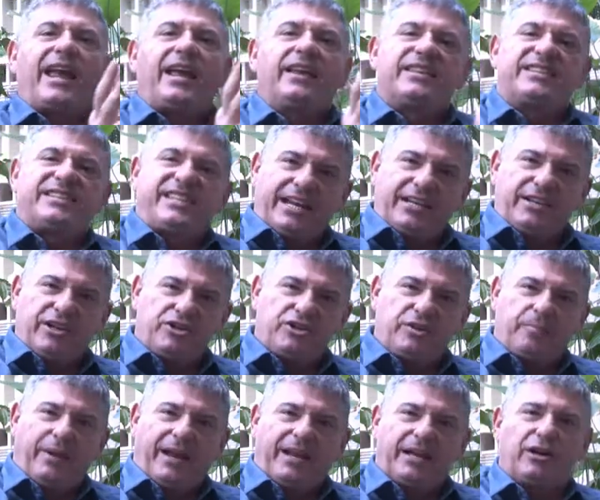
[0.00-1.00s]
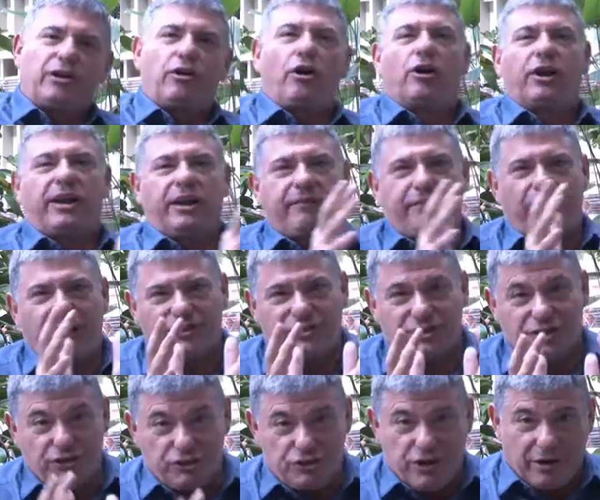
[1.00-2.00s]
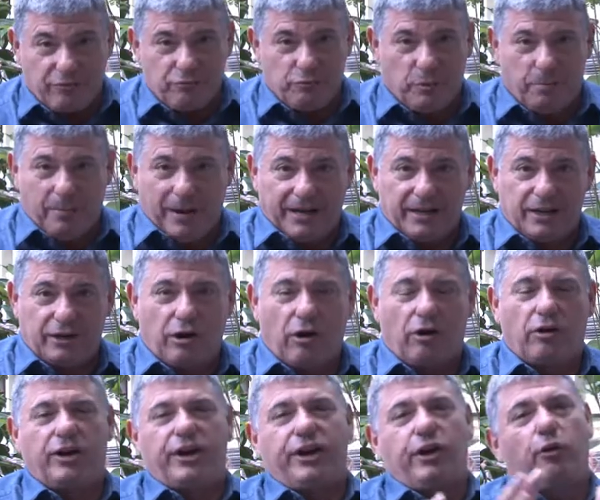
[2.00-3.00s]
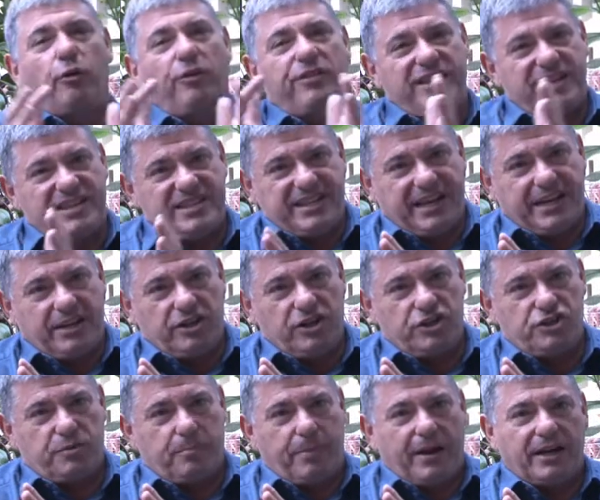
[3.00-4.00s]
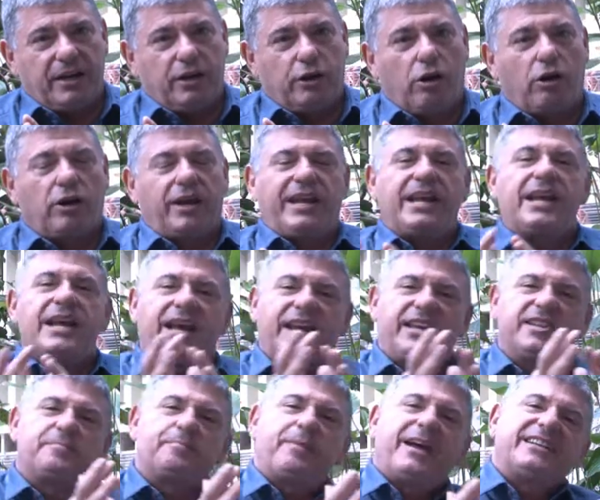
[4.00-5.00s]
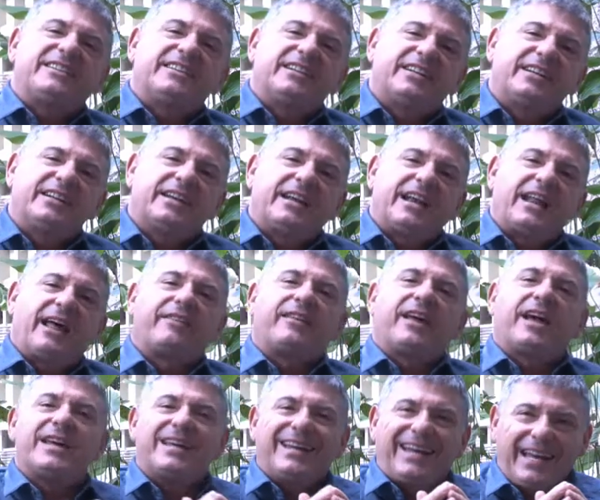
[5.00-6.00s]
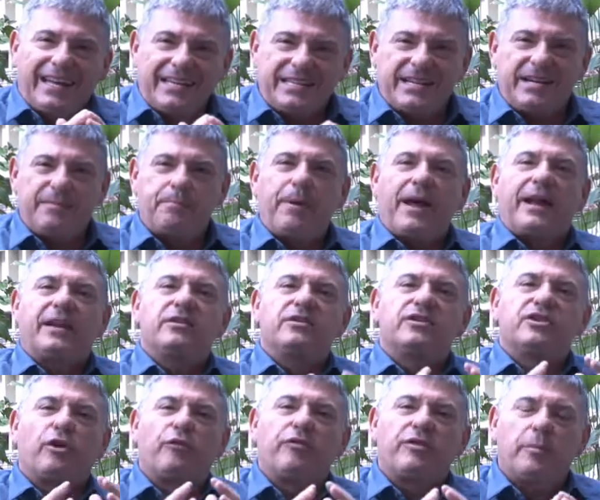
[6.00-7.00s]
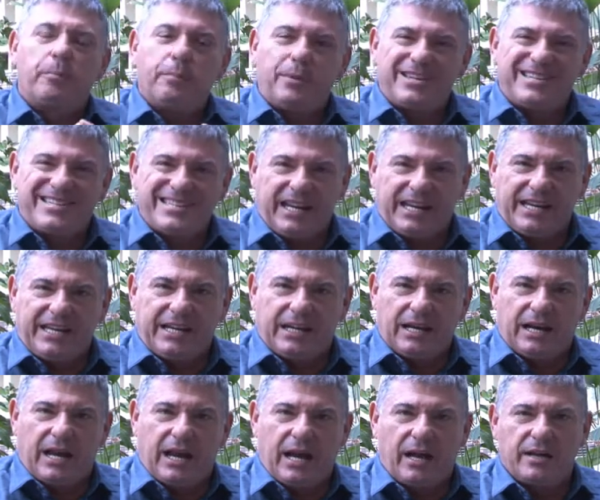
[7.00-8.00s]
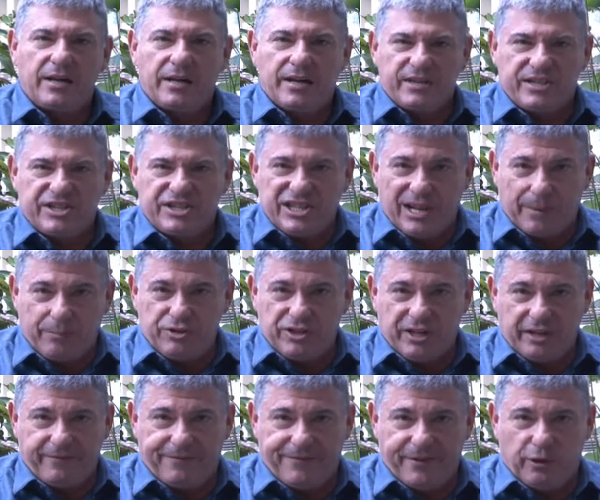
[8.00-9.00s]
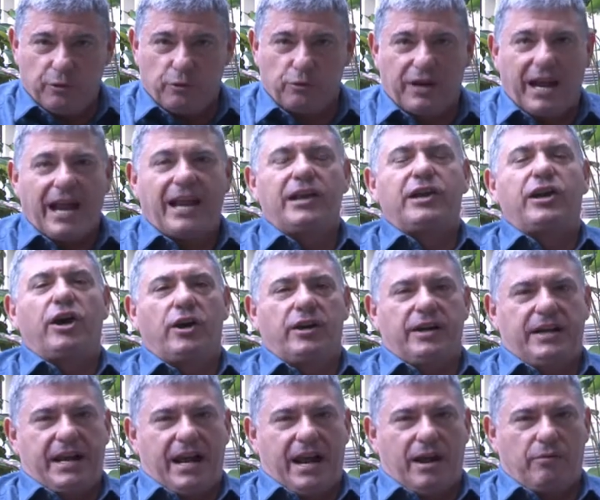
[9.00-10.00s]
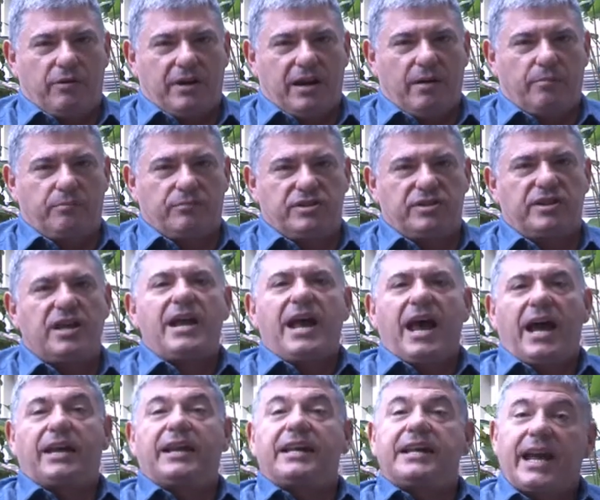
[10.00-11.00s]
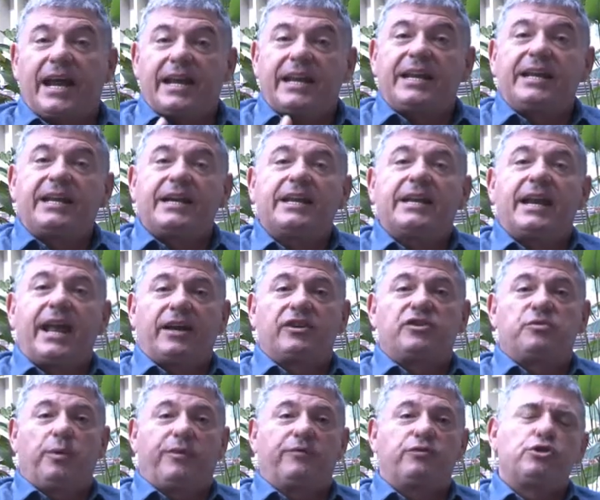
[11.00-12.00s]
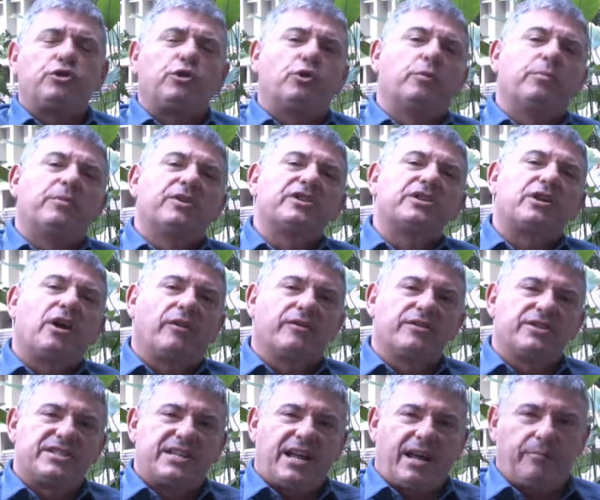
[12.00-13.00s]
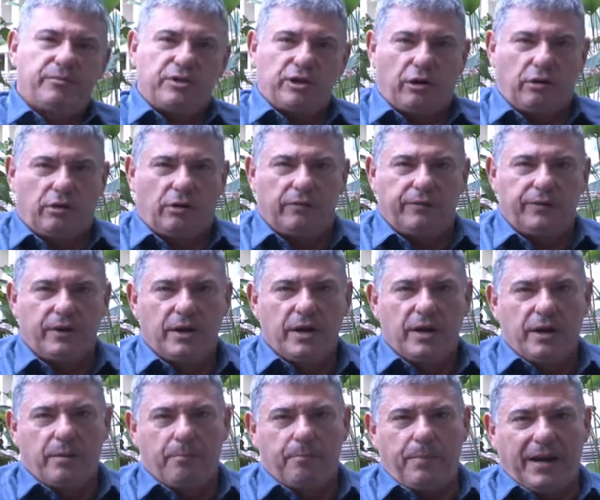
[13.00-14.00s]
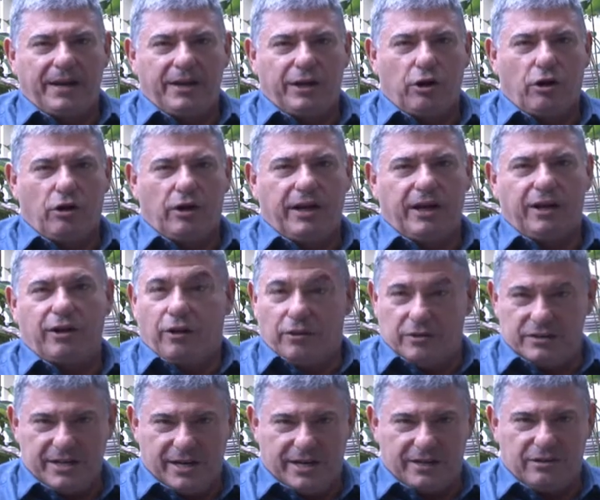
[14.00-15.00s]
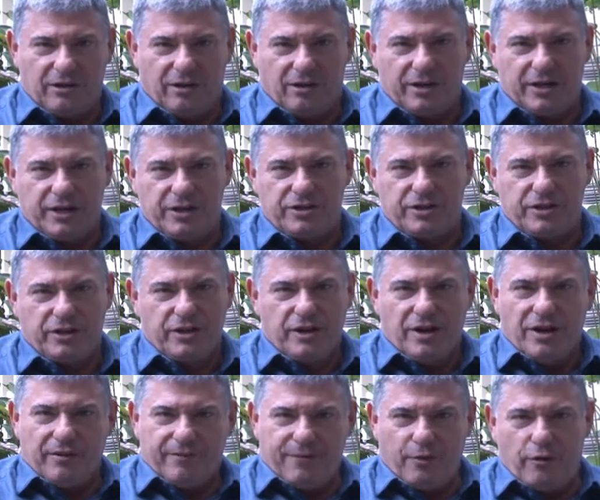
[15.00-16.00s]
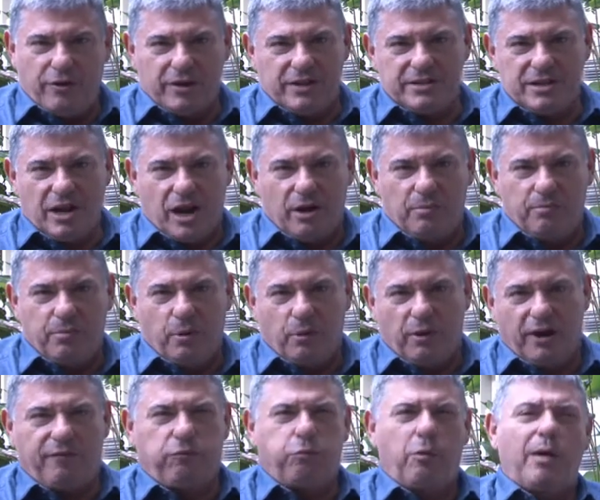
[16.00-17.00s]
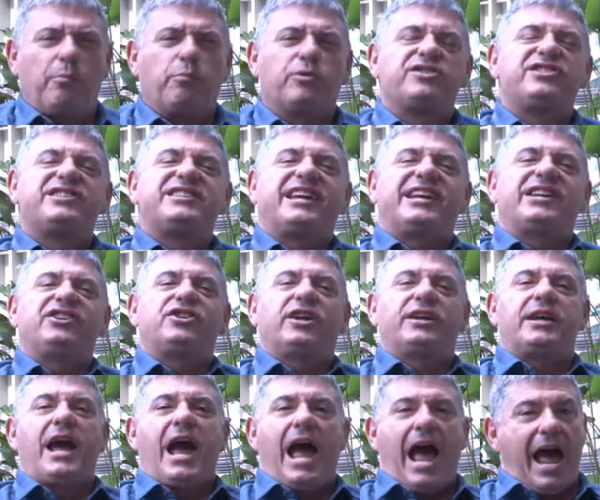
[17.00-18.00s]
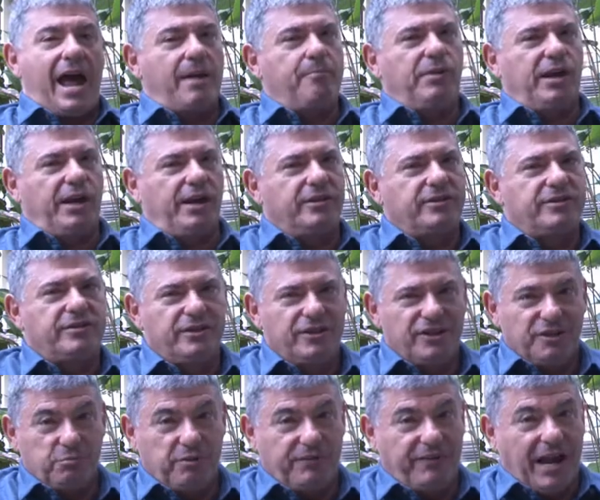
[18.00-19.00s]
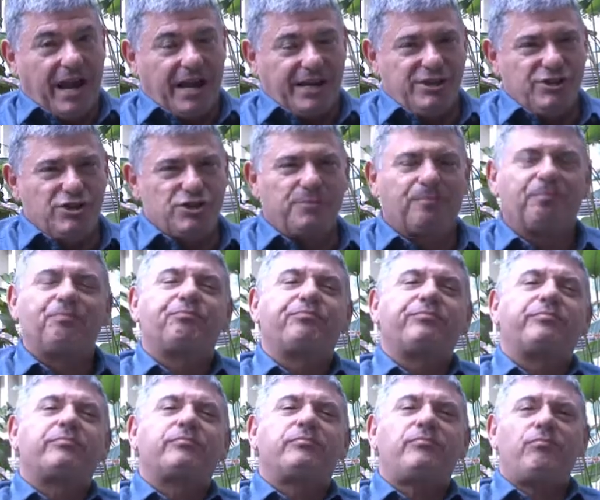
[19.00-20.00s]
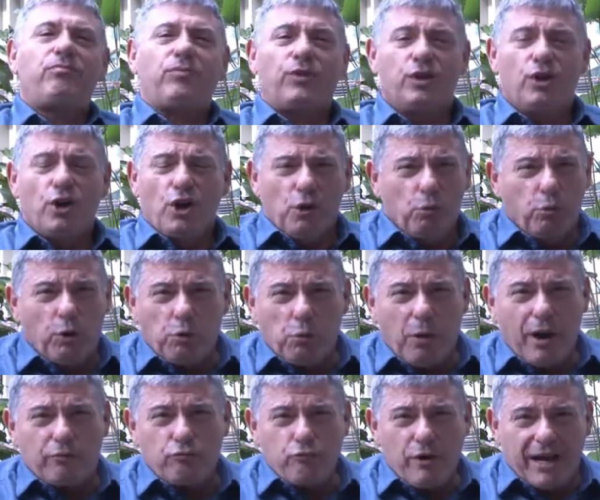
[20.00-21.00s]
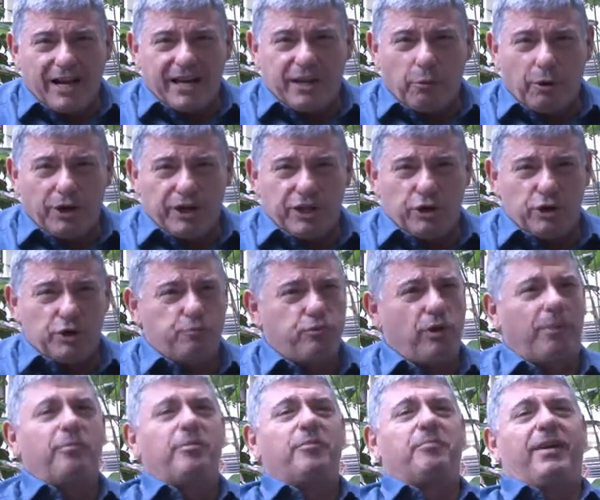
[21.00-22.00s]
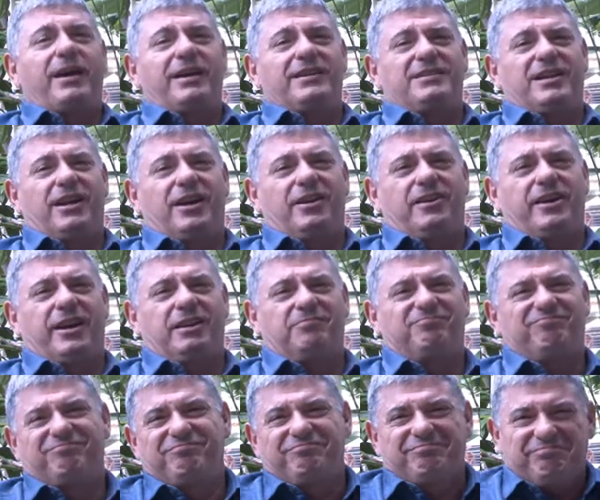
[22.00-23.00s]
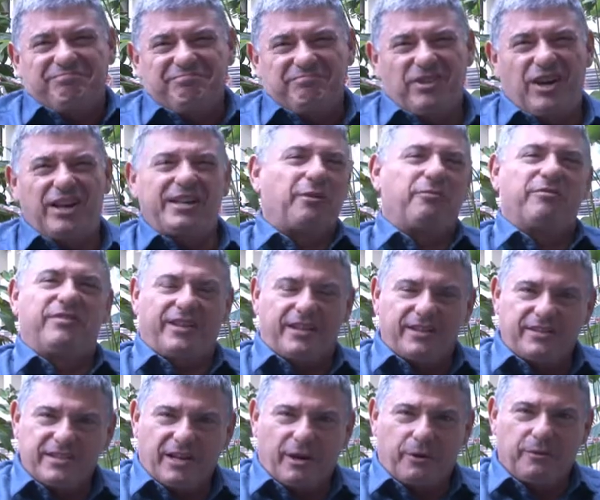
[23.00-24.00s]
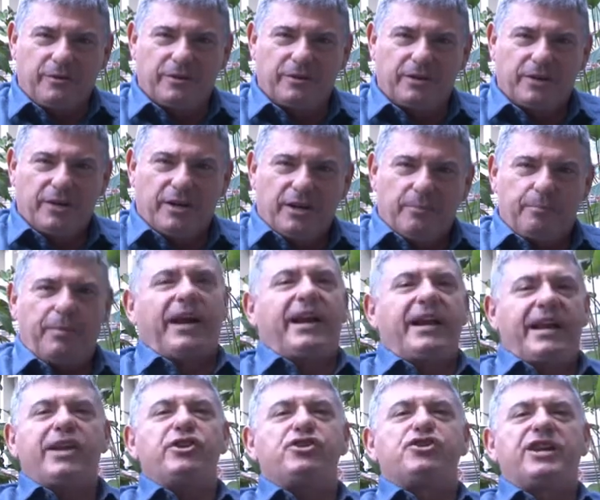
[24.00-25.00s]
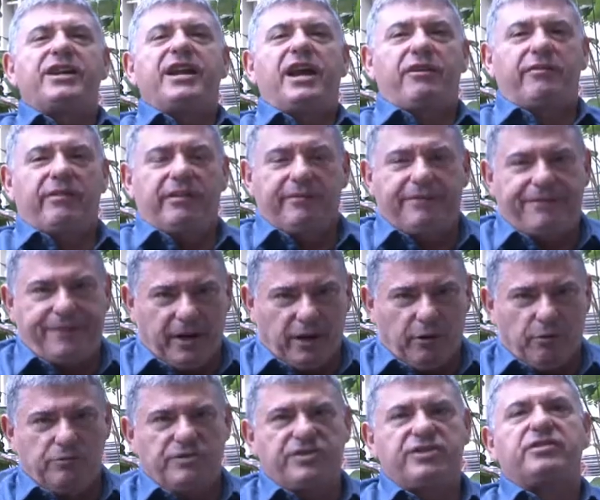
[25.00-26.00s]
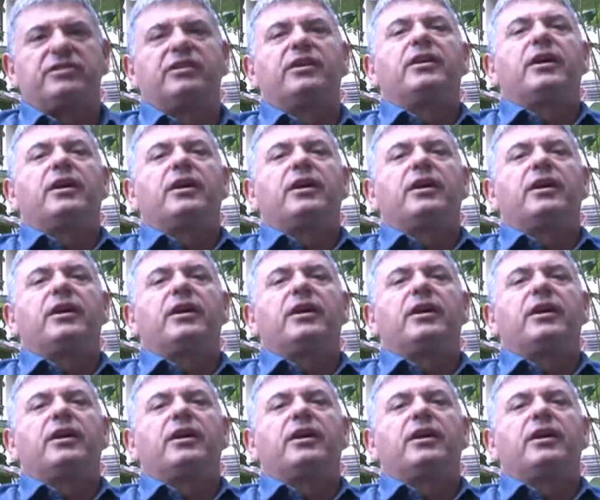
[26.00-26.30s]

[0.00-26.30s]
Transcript: signature pedagogy versus general pedagogy, or this signature pedagogy is better than another. It depends on the particular subject field and learning outcomes. And again, it connects with Schulman's concept of pedagogic content knowledge. For example, if one was teaching Hamlet with a H, would one really want to use problem-based learning? I don't think so. But in engineering fields,